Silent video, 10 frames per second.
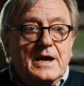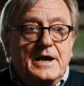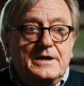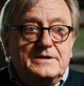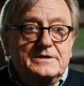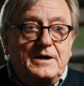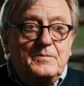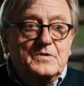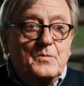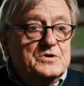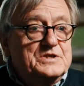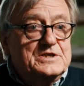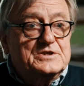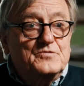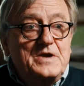And the most
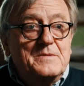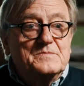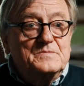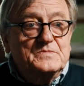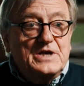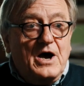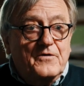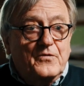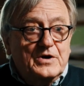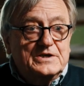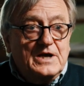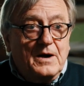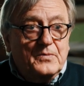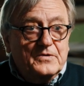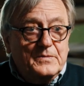extremes are, for
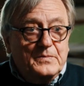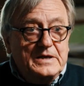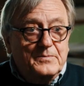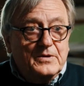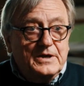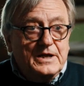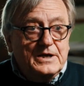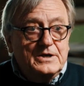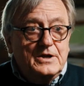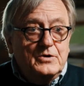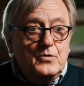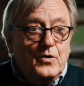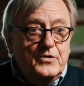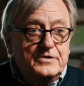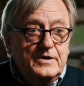example, the people in
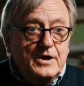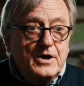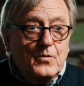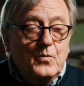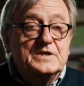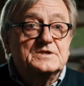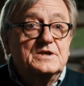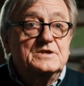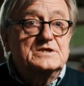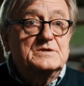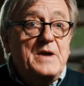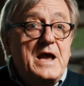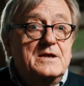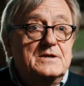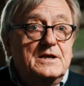northwestern
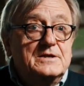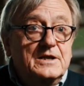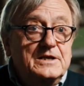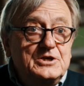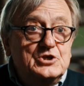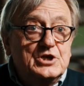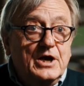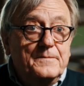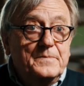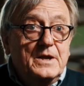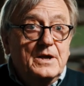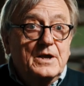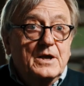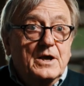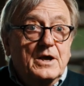Spain and Galicia,
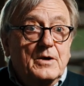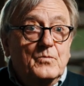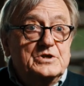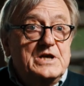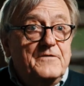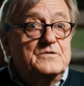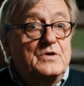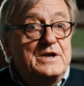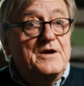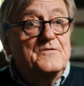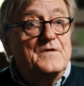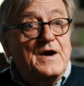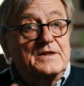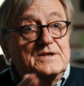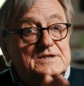which have to live
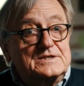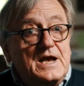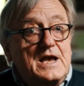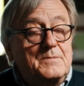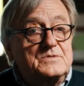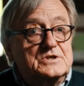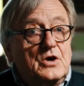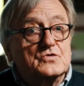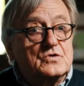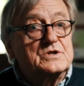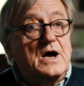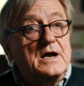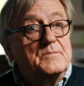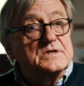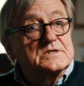at the same social
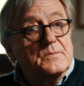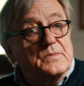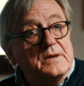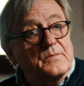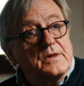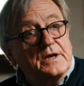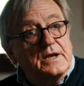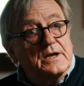time as the people